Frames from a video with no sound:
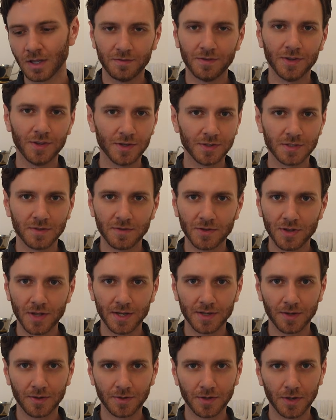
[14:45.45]
For those of you
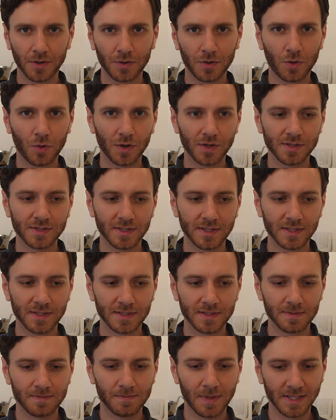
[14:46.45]
that don't know, quartz
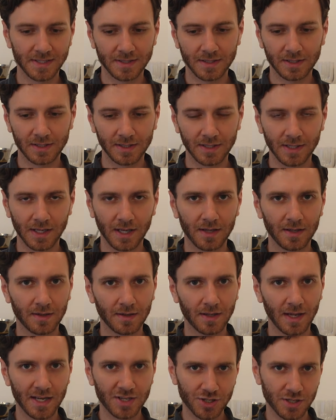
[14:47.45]
is basically
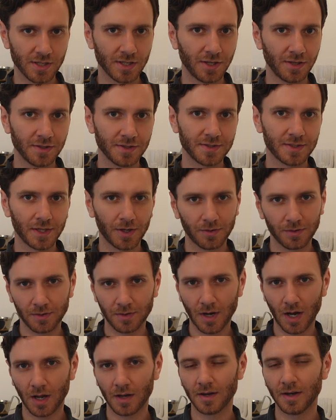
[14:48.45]
an engineered stone,
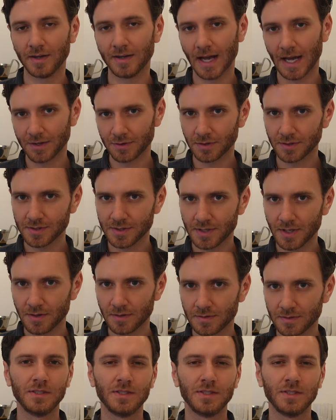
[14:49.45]
not a natural stone.